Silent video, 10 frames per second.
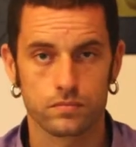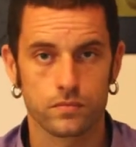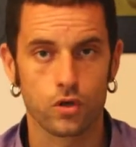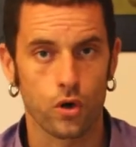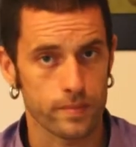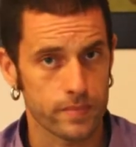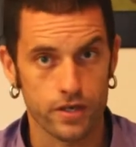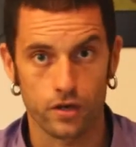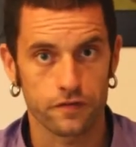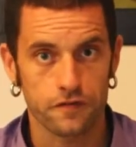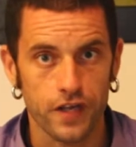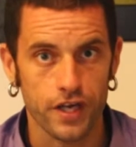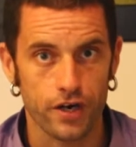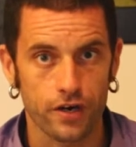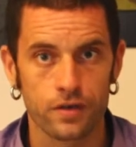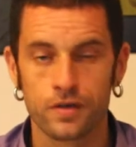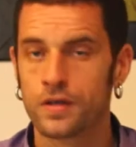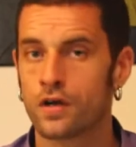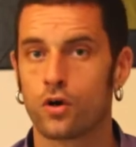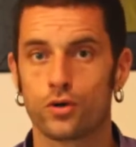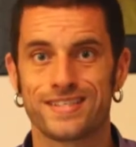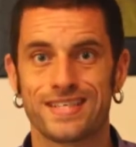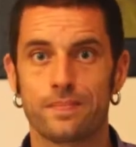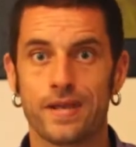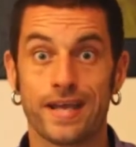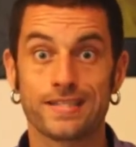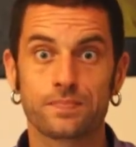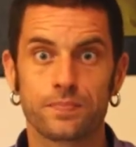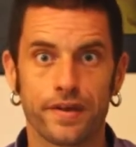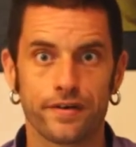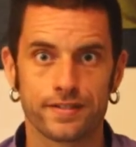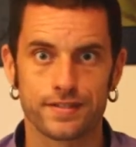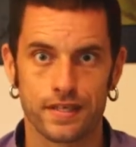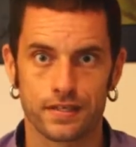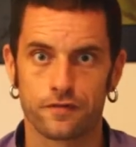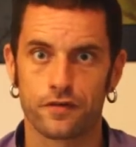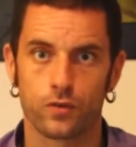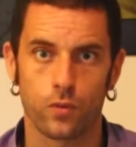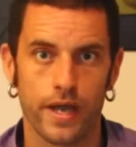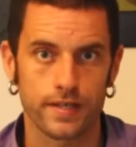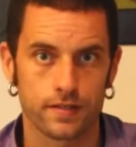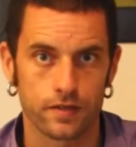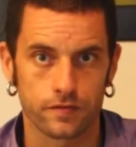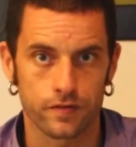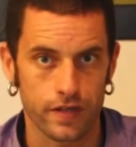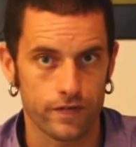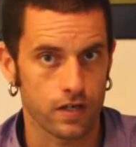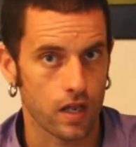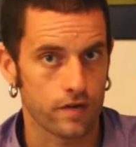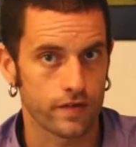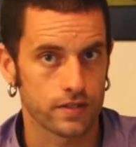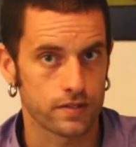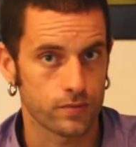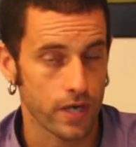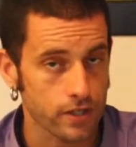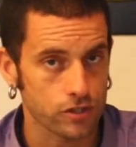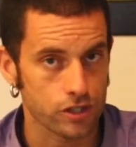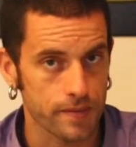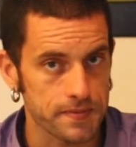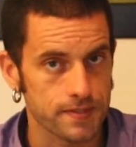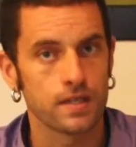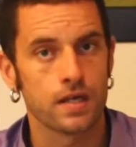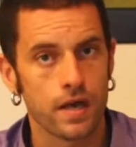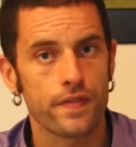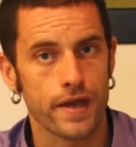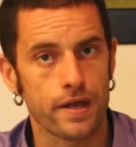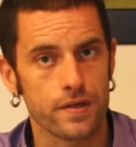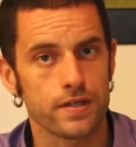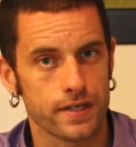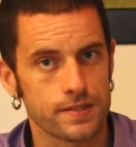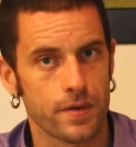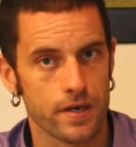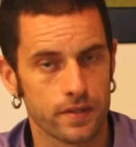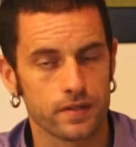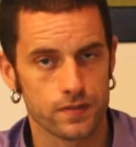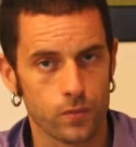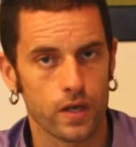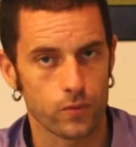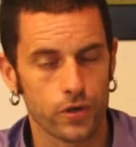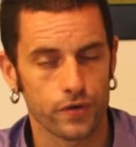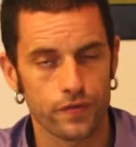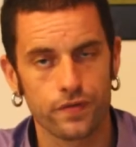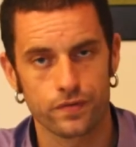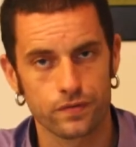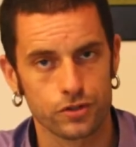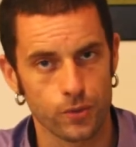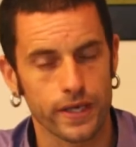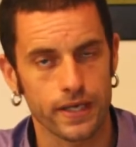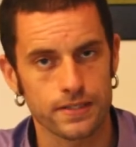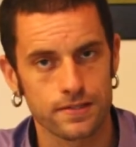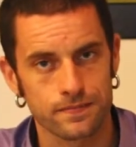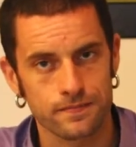going beyond fear, or simply experiencing different ways of living love and relationships, then I think the experiment is well worth doing it.